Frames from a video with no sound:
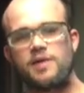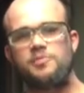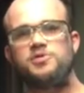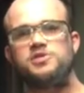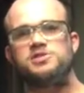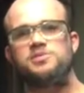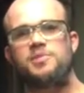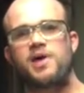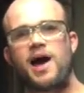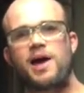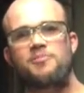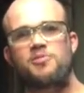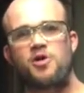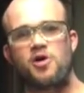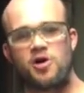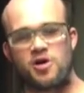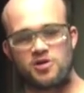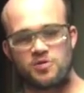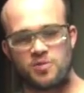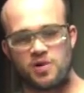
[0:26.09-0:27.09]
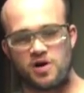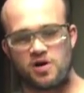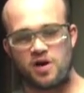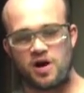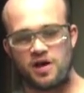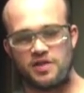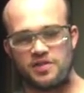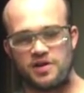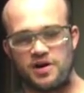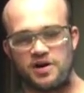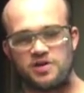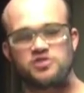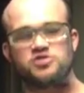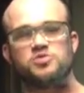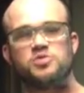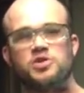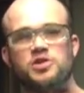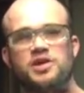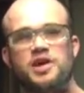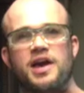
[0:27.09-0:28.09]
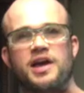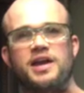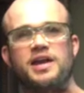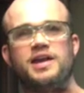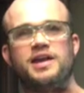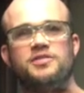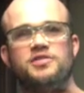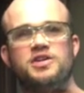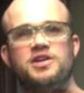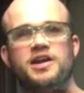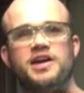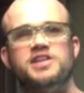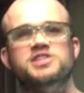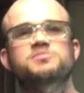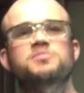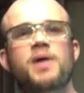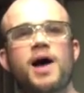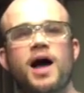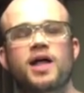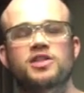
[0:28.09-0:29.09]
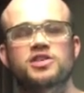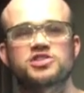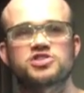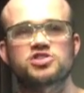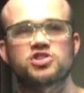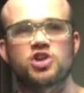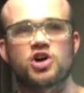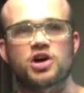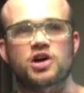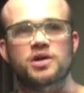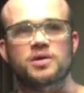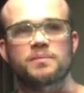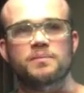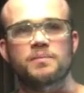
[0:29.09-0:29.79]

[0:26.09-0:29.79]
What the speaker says: I put some copper hardware on there to really kind of give it a nice polished look.